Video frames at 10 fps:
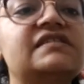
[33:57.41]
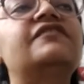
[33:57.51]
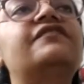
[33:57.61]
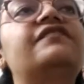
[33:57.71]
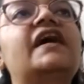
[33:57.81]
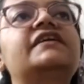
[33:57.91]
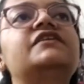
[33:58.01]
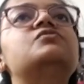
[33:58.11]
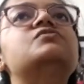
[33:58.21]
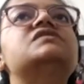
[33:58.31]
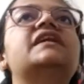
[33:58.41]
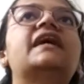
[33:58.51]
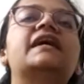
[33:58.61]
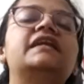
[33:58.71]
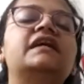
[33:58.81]
In fact, using
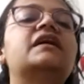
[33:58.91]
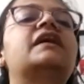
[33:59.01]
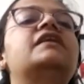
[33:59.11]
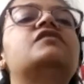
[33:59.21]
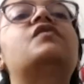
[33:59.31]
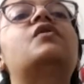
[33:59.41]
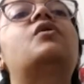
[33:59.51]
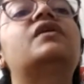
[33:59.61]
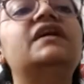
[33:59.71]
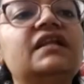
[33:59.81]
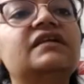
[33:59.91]
any kind of oil